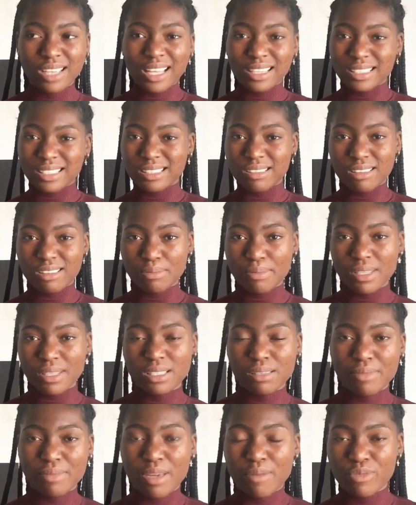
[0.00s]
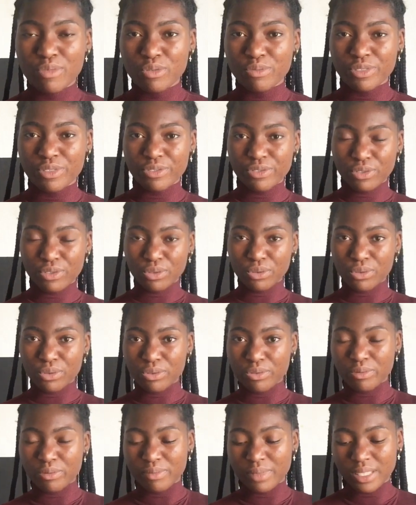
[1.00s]
Disrespecting my mom in front of
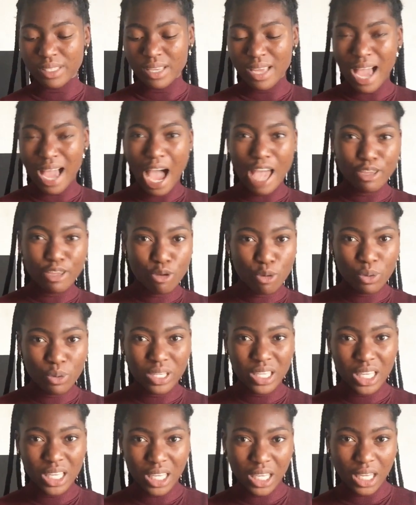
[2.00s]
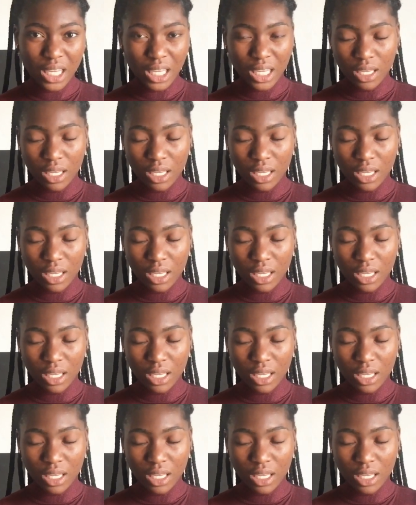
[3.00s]
me. Are you okay?